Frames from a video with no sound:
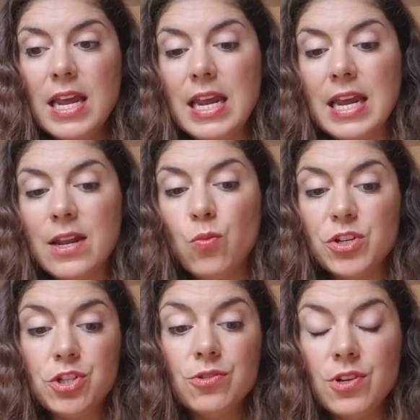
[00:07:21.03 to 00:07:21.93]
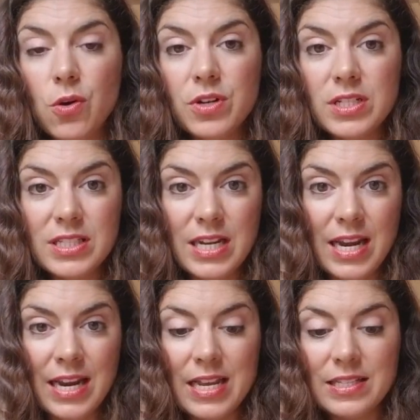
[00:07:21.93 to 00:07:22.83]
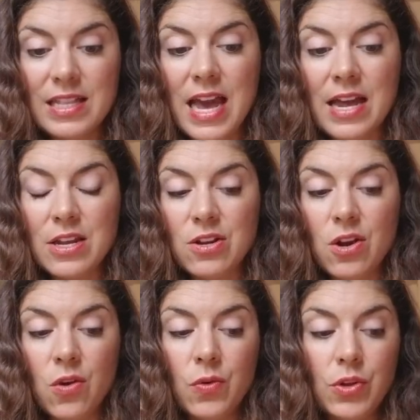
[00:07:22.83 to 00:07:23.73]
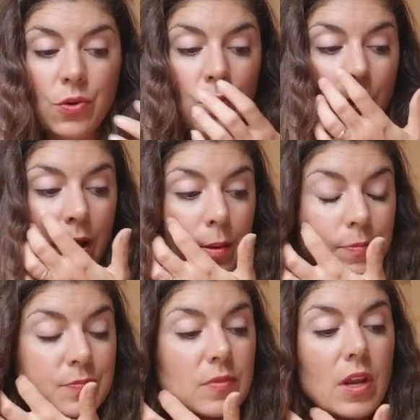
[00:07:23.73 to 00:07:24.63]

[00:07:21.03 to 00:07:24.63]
and what you're noticing is that you know you um,